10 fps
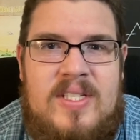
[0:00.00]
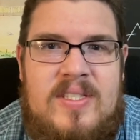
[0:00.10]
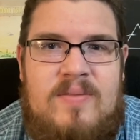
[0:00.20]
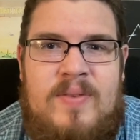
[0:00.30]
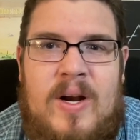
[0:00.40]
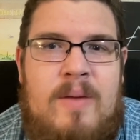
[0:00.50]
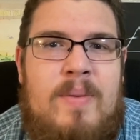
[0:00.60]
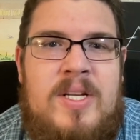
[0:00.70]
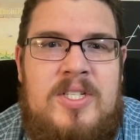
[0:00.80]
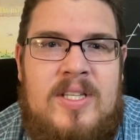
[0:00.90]
It's very
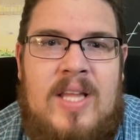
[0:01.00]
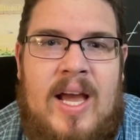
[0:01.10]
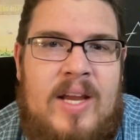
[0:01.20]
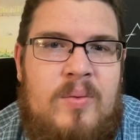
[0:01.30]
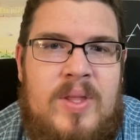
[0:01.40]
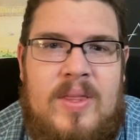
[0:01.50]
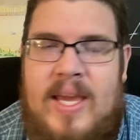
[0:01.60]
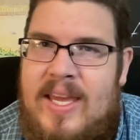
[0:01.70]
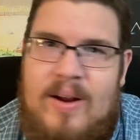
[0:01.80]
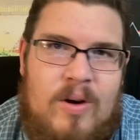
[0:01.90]
much in line with
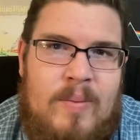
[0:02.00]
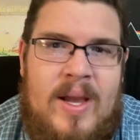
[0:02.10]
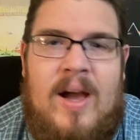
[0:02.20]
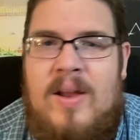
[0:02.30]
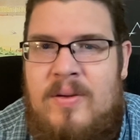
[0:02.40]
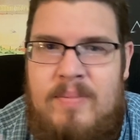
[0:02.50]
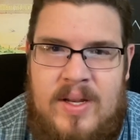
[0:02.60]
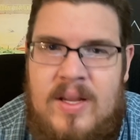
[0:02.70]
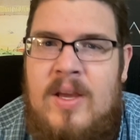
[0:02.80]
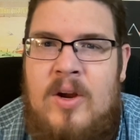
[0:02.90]
like Here in My Autumn and